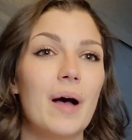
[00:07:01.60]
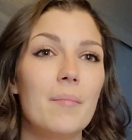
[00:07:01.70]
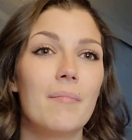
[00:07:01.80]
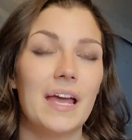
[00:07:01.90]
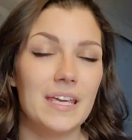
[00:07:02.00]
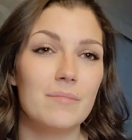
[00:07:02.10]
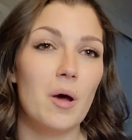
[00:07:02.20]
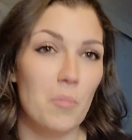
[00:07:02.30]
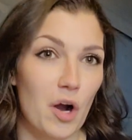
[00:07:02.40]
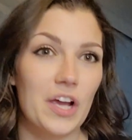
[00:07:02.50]
up my
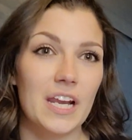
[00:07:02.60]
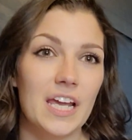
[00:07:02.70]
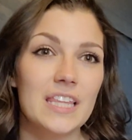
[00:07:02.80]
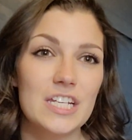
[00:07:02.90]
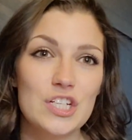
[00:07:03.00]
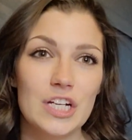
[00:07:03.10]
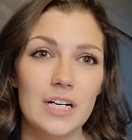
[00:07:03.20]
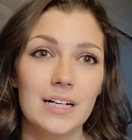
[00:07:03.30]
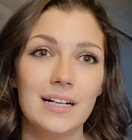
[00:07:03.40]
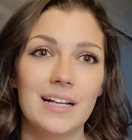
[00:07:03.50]
email marketing this
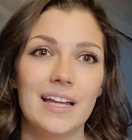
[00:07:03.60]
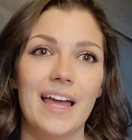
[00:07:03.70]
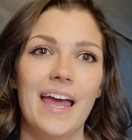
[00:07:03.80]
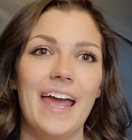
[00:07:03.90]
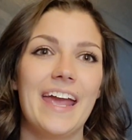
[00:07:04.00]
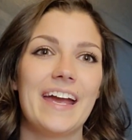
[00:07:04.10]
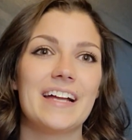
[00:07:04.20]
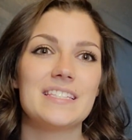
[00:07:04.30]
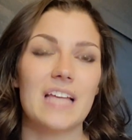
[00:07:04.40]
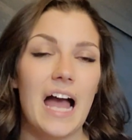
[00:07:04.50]
year,
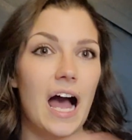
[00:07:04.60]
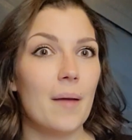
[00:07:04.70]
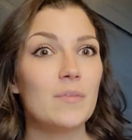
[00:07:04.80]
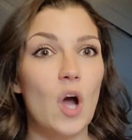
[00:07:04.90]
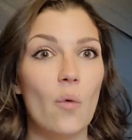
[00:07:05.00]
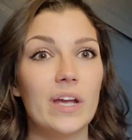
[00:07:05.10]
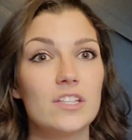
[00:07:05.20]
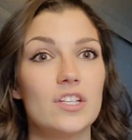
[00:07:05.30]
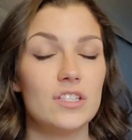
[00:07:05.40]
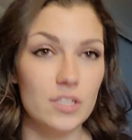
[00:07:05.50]
and I'm
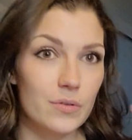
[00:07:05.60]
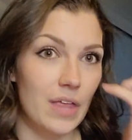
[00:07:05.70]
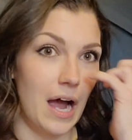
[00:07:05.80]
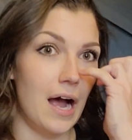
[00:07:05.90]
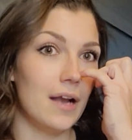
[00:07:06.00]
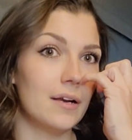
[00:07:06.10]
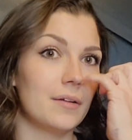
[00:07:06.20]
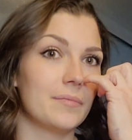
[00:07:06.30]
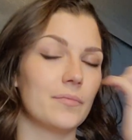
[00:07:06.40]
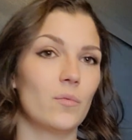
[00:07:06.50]
going to do that
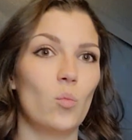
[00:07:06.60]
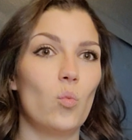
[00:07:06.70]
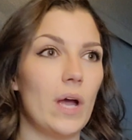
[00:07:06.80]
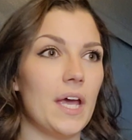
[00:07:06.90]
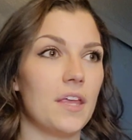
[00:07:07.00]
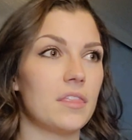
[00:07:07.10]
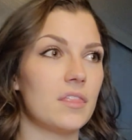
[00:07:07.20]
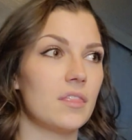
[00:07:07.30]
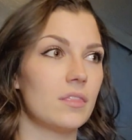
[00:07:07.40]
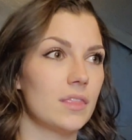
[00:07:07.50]
with
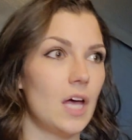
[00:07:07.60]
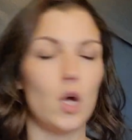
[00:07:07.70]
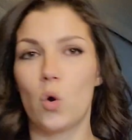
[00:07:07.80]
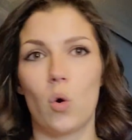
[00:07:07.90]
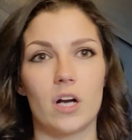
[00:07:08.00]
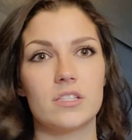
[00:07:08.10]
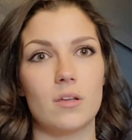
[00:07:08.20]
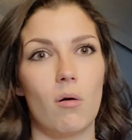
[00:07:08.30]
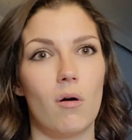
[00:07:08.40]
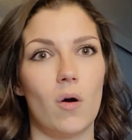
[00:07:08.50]
a
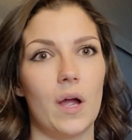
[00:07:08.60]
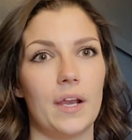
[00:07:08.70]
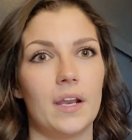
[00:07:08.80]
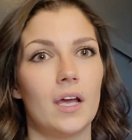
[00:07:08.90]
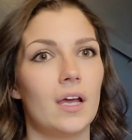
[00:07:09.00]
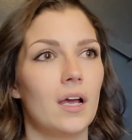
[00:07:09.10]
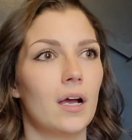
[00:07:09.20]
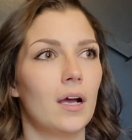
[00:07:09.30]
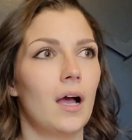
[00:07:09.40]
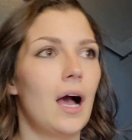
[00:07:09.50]
course on
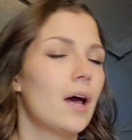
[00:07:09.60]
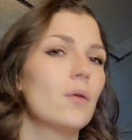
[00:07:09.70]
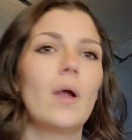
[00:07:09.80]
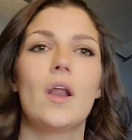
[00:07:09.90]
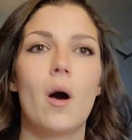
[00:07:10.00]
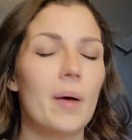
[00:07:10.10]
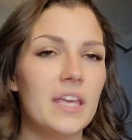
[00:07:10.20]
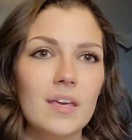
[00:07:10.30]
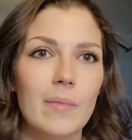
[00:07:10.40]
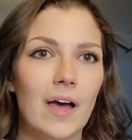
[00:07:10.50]
how to write all
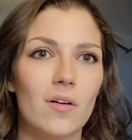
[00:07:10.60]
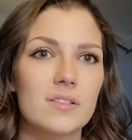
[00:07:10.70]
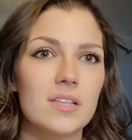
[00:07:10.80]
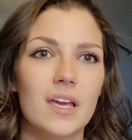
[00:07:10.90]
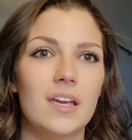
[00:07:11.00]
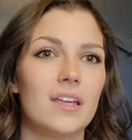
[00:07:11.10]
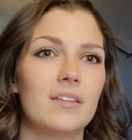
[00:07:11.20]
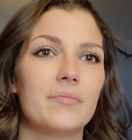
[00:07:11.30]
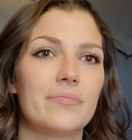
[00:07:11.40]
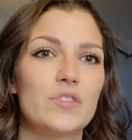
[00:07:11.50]
my emails
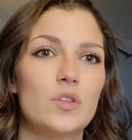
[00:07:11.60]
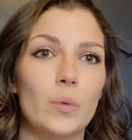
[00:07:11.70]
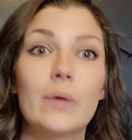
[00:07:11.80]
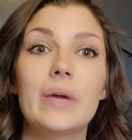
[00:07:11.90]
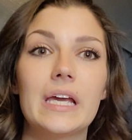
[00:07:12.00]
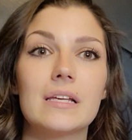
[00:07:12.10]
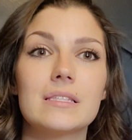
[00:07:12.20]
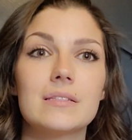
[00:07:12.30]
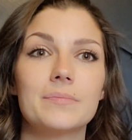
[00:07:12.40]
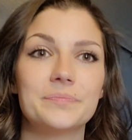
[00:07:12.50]
in 3
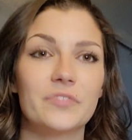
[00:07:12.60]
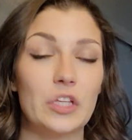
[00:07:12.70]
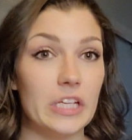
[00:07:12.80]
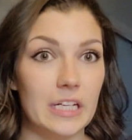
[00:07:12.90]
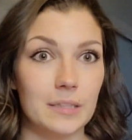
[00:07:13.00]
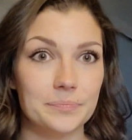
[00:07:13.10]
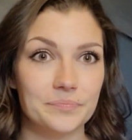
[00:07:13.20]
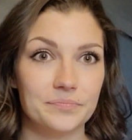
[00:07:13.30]
weeks for the year.